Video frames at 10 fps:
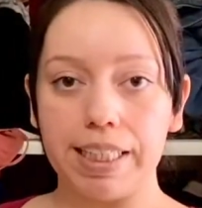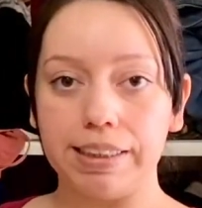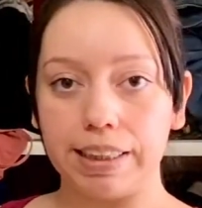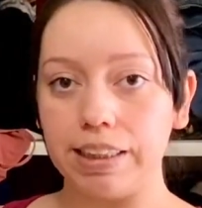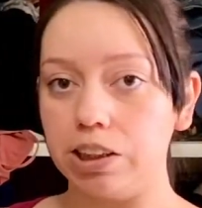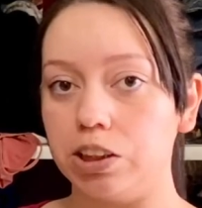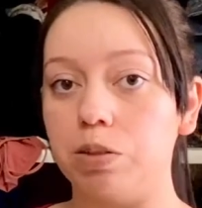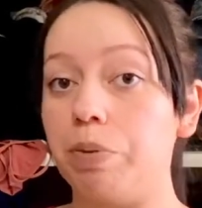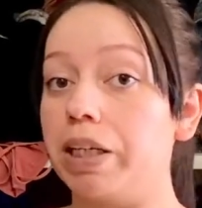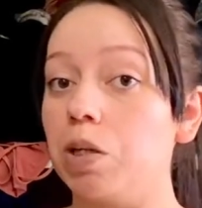it's easier to
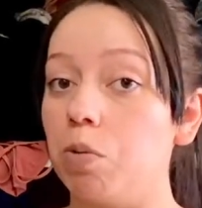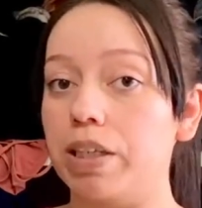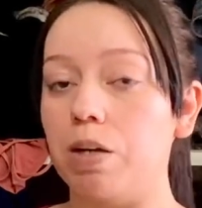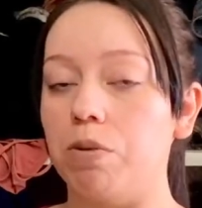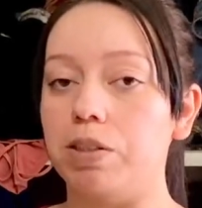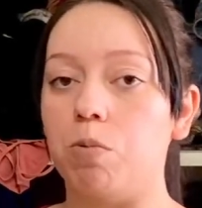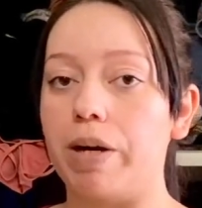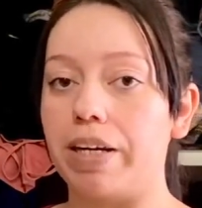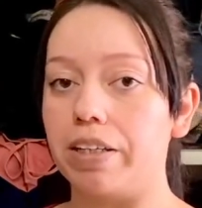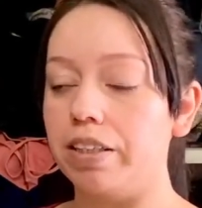pick what I want to
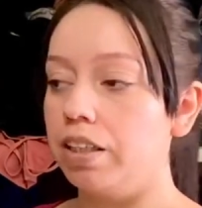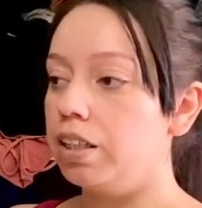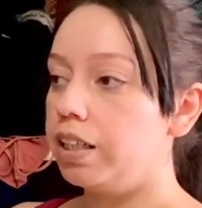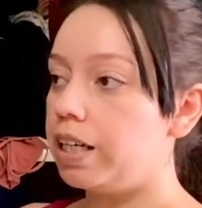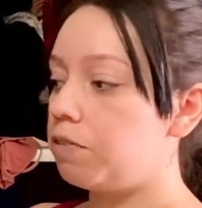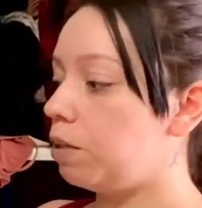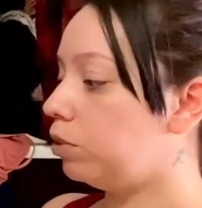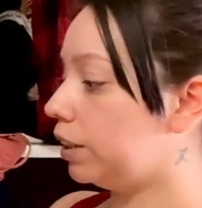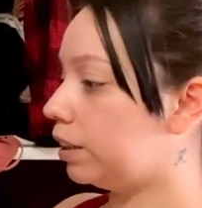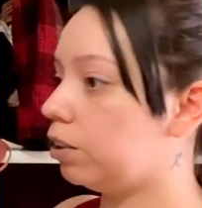wear if I'm
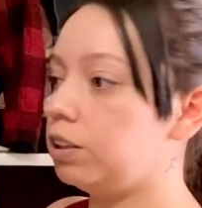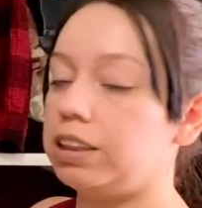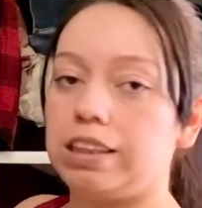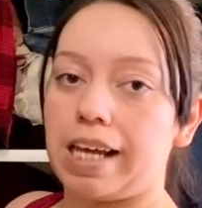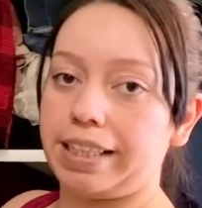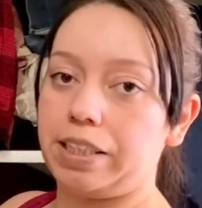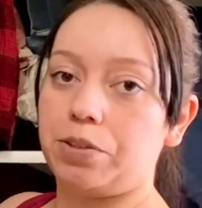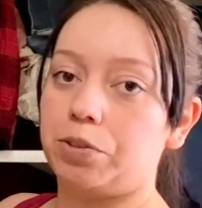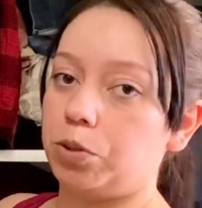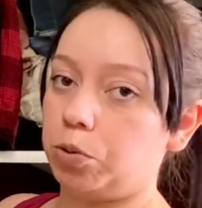just sliding
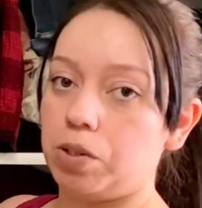through